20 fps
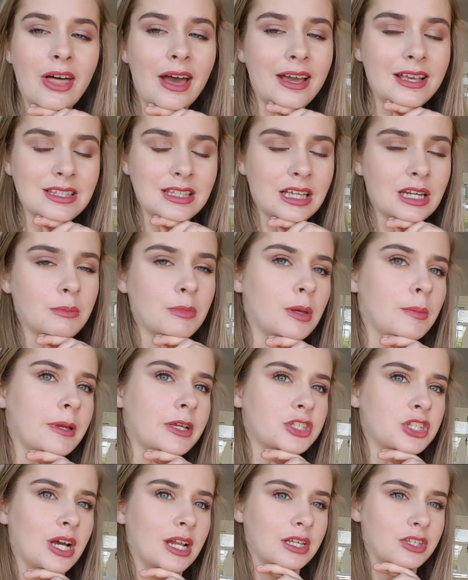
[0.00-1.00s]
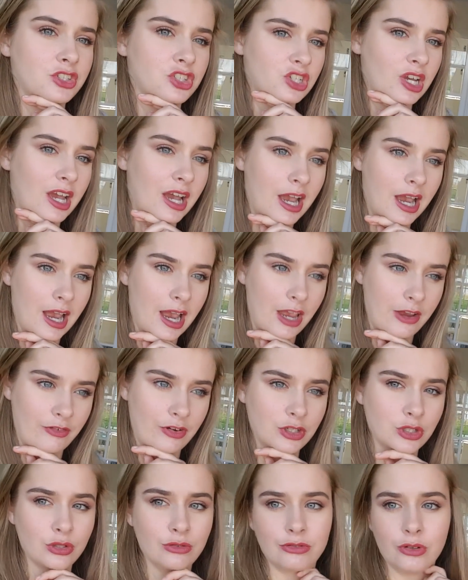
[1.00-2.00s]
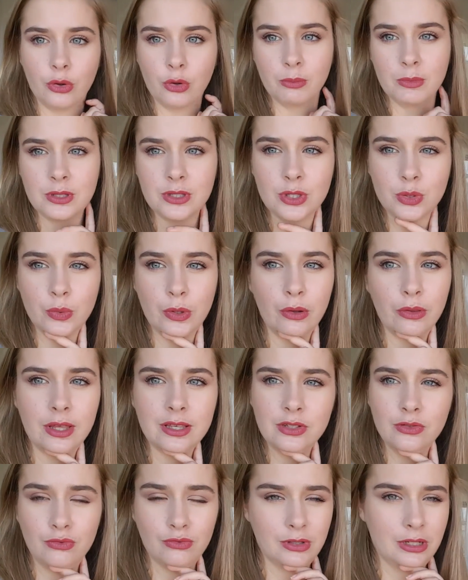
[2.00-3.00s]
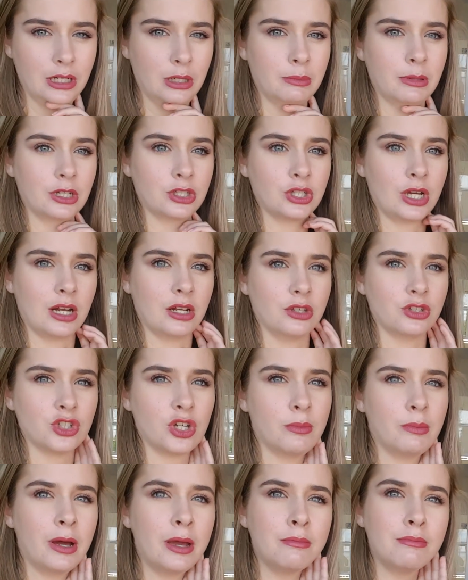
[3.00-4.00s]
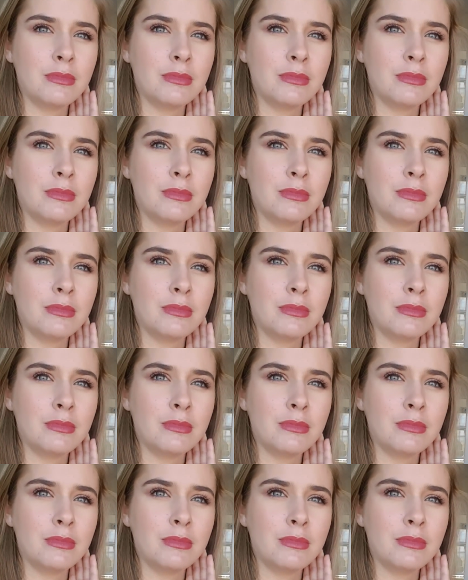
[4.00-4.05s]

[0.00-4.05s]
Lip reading: that is going to be a big challenge. If I do Vlogmas as well, that's a really big challenge. I